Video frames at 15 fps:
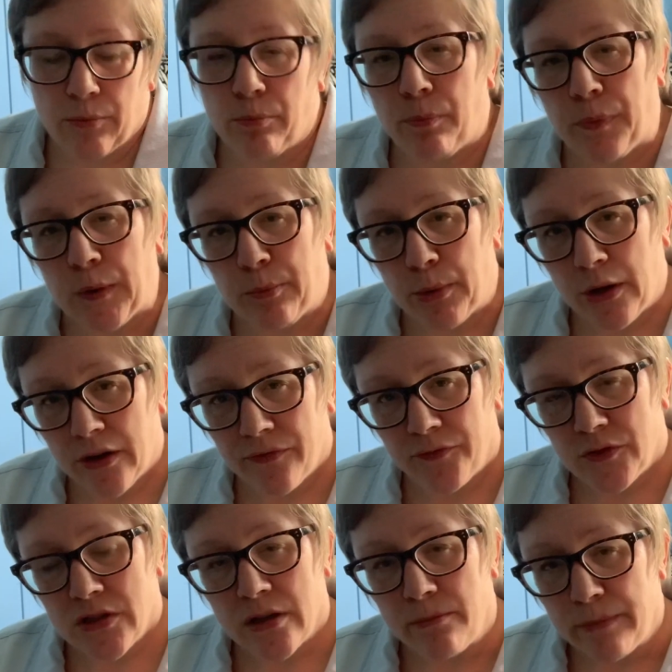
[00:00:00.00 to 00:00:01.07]
book
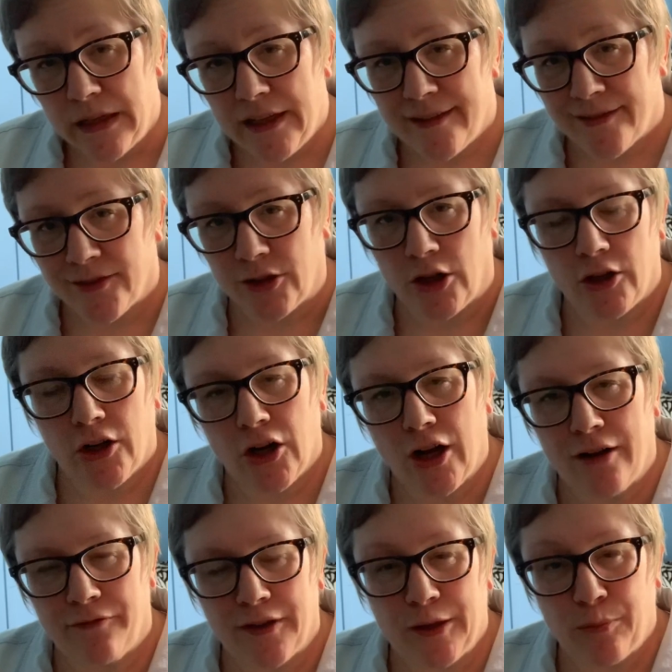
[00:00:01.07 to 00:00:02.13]
to me started
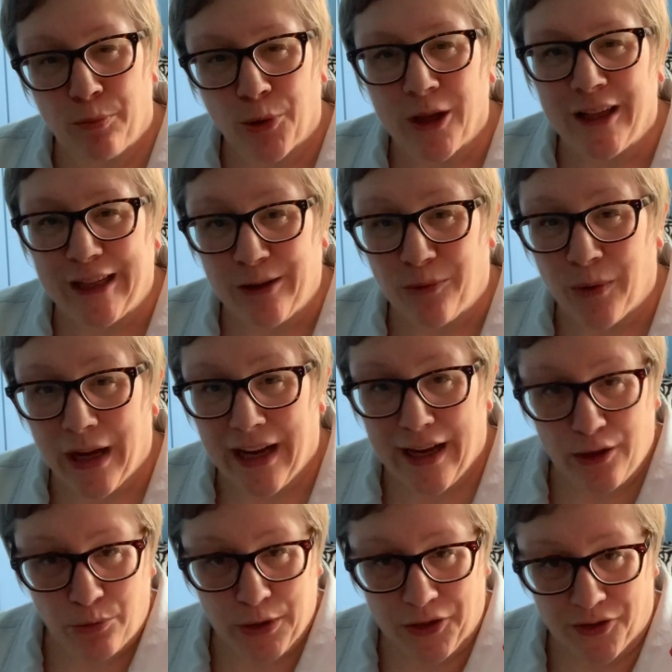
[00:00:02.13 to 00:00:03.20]
off in a brilliant
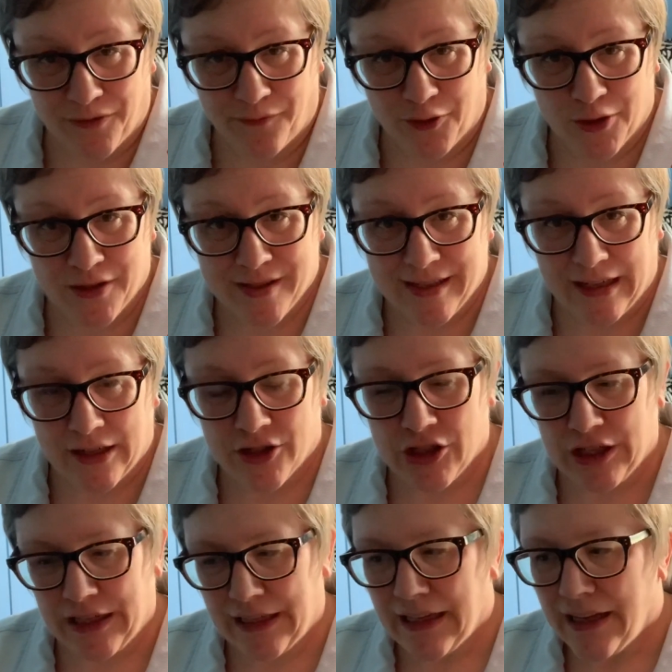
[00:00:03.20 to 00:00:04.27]
way with the first
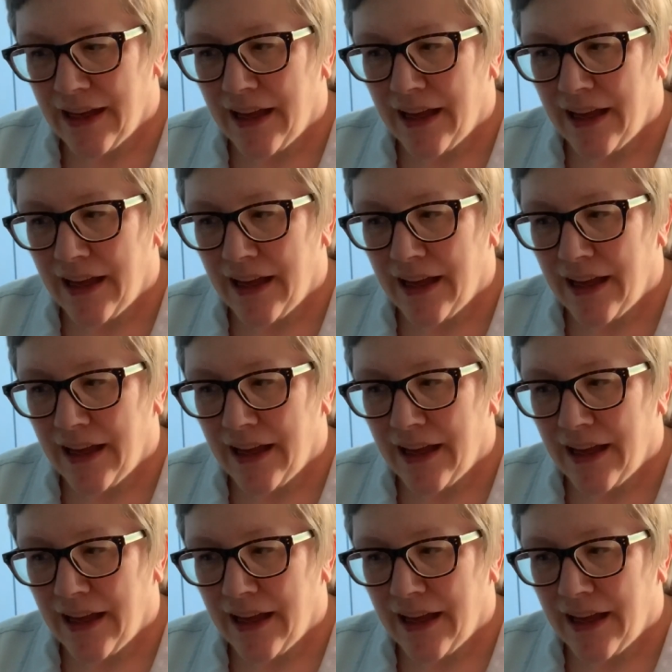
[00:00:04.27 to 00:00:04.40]
section.